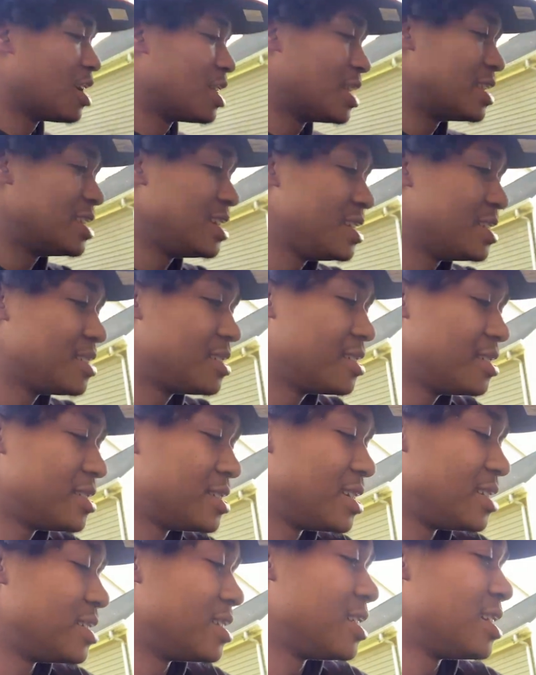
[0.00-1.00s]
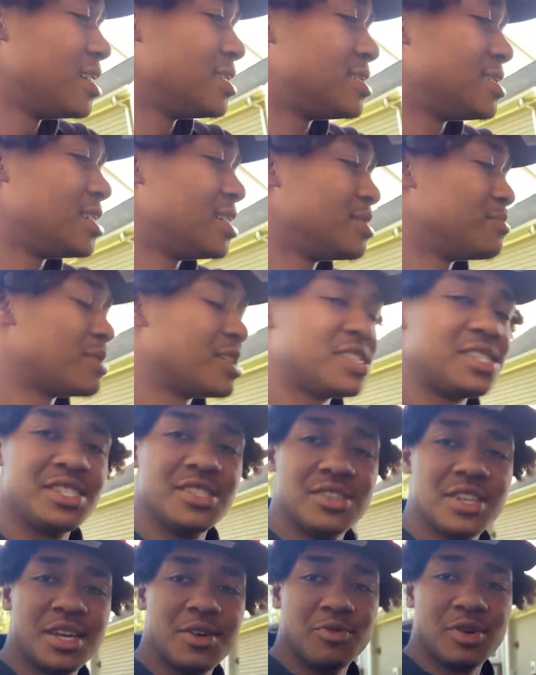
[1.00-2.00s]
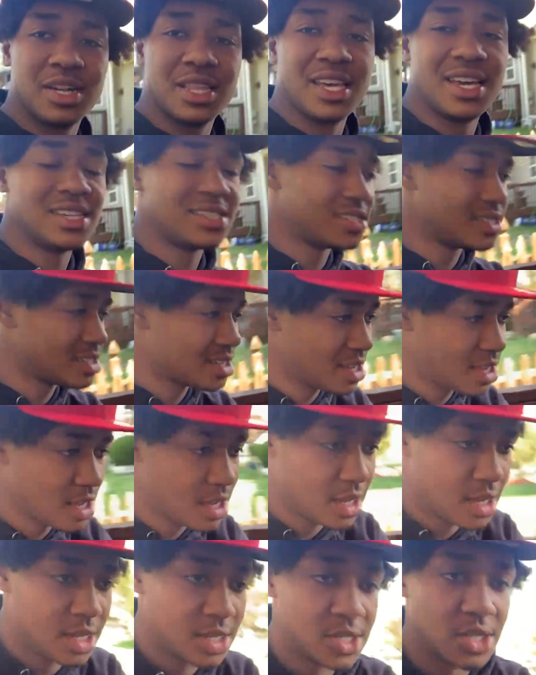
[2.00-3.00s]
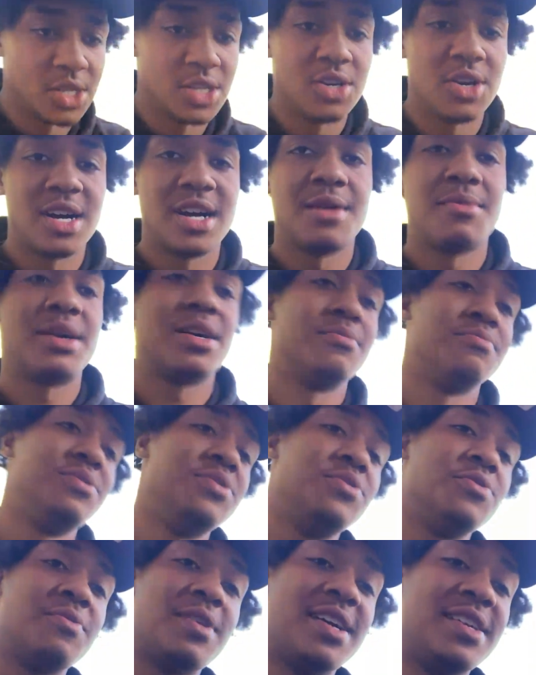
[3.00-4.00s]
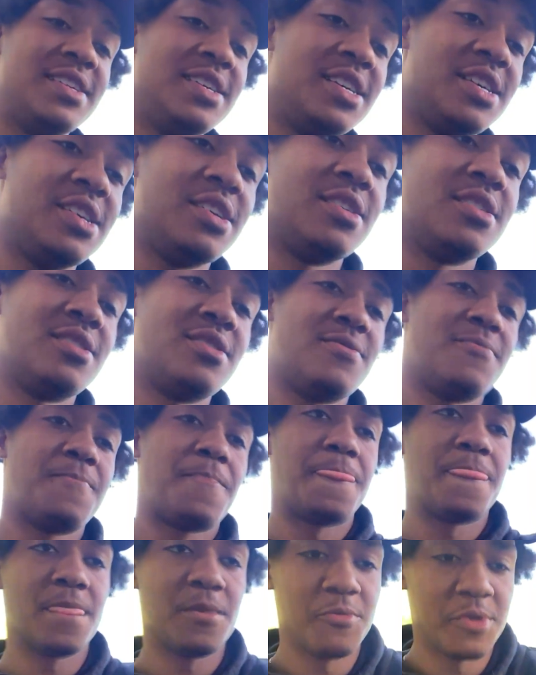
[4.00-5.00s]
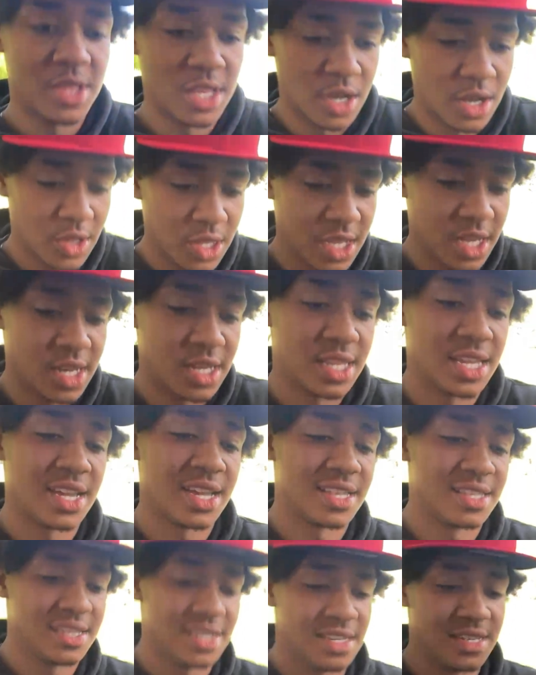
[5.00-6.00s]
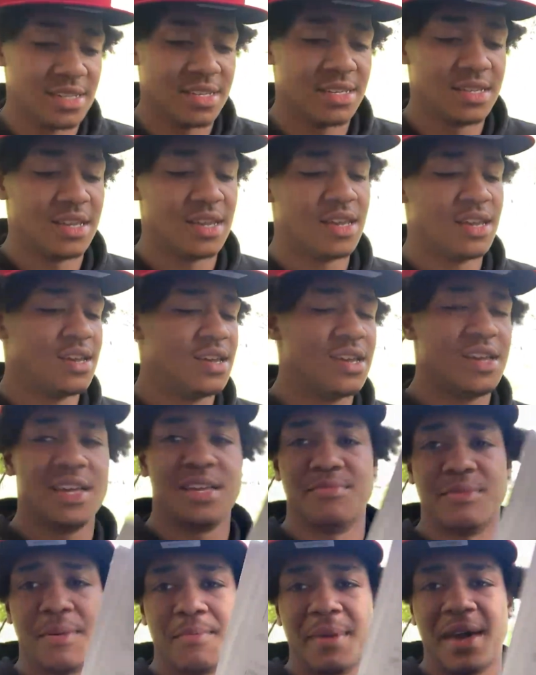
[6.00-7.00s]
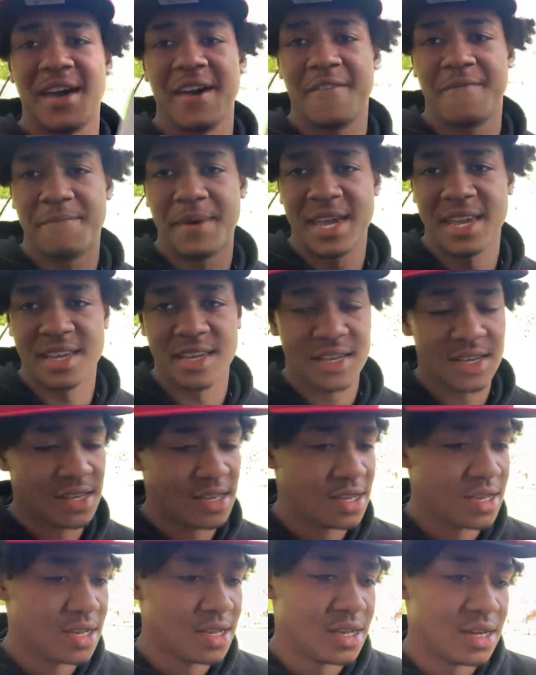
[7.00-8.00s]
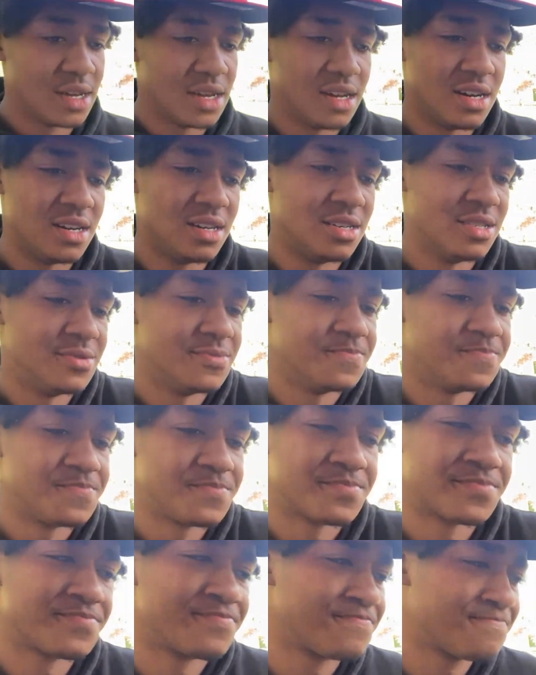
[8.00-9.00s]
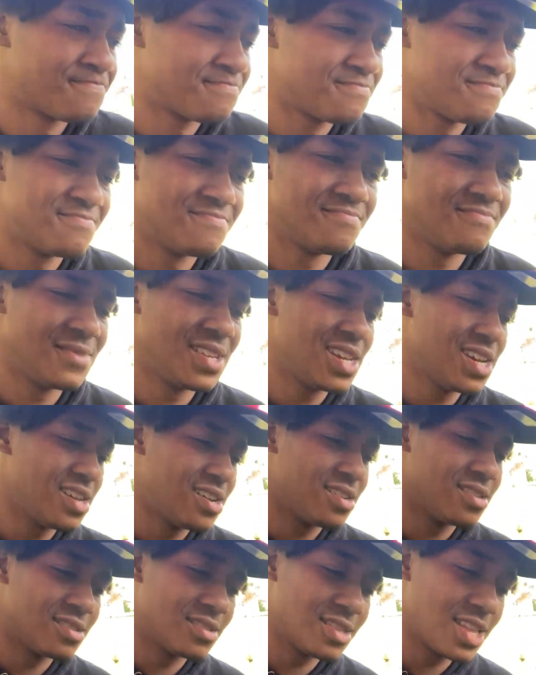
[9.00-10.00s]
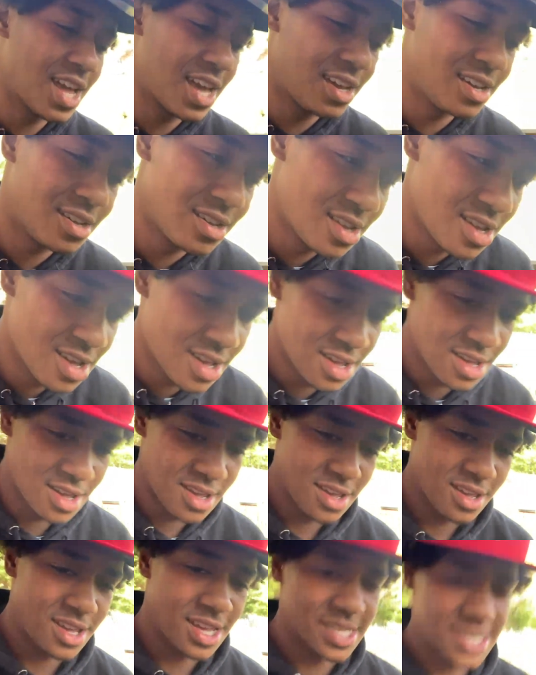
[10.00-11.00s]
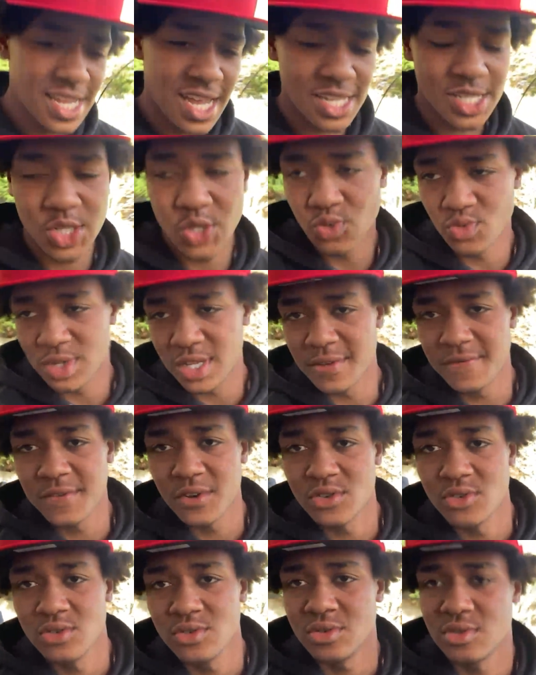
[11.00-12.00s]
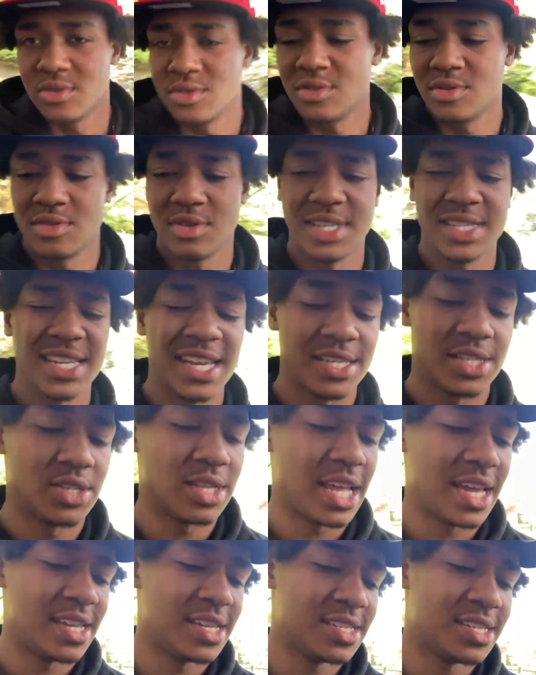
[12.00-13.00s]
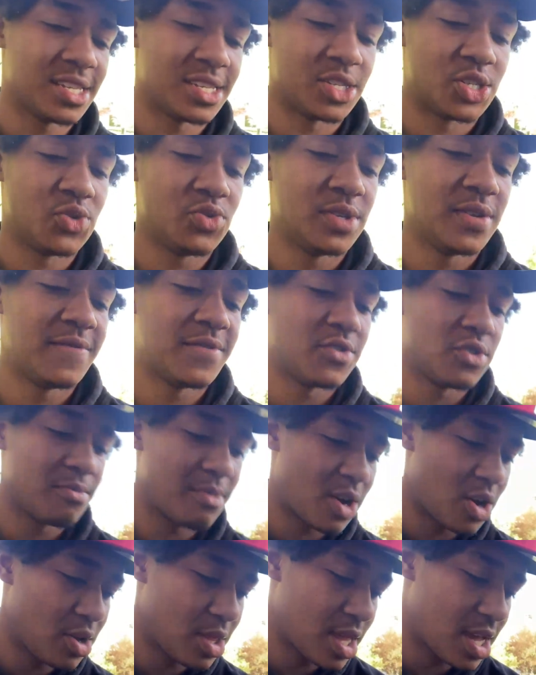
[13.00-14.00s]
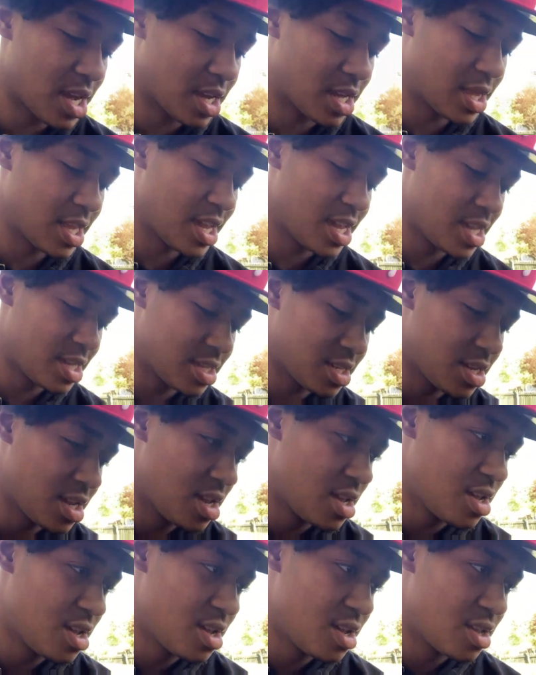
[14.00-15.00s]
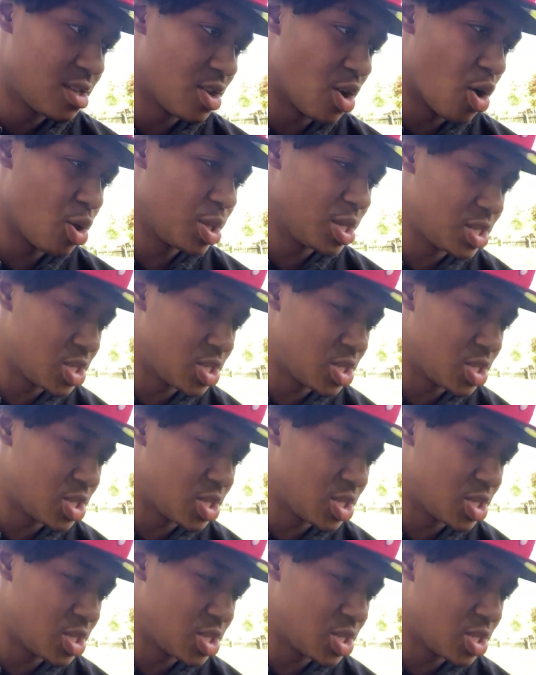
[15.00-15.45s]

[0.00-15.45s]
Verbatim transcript: I need. Good thing today. Today's my chill day with classes. So, you know, I got my computer right there. It's really the only other thing I need, my math packet. Um, yeah, like, it's not too difficult. It's not like, there's nothing too difficult about online class. The only,